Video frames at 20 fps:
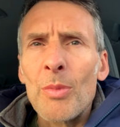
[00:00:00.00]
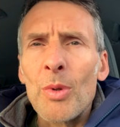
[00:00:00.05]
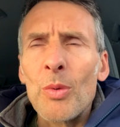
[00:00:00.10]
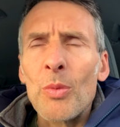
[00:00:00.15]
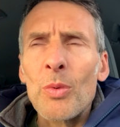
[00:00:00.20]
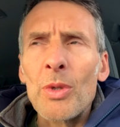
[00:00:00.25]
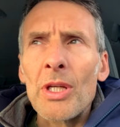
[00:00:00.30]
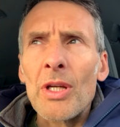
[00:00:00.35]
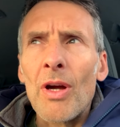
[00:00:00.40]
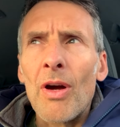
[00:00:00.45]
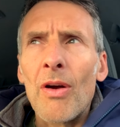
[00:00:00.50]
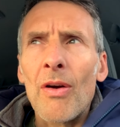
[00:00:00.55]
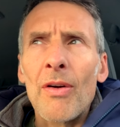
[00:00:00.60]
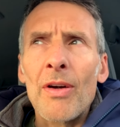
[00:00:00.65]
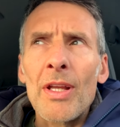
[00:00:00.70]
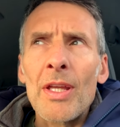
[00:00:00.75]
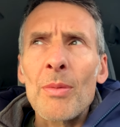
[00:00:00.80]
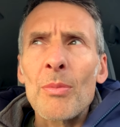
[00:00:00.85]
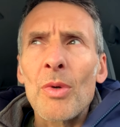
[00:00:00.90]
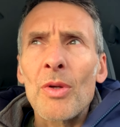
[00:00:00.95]
but we are
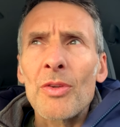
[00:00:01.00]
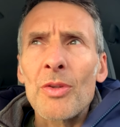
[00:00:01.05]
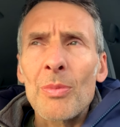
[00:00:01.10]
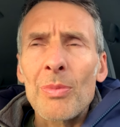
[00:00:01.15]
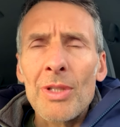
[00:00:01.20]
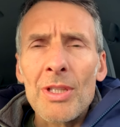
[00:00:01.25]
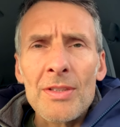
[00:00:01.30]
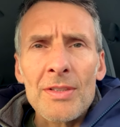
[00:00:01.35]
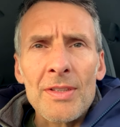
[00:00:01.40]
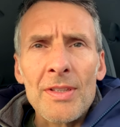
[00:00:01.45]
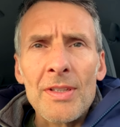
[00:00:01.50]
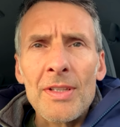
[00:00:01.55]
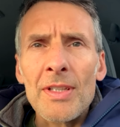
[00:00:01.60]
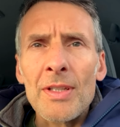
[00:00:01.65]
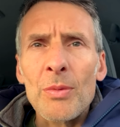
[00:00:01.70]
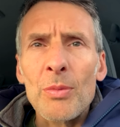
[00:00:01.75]
a multiplicity,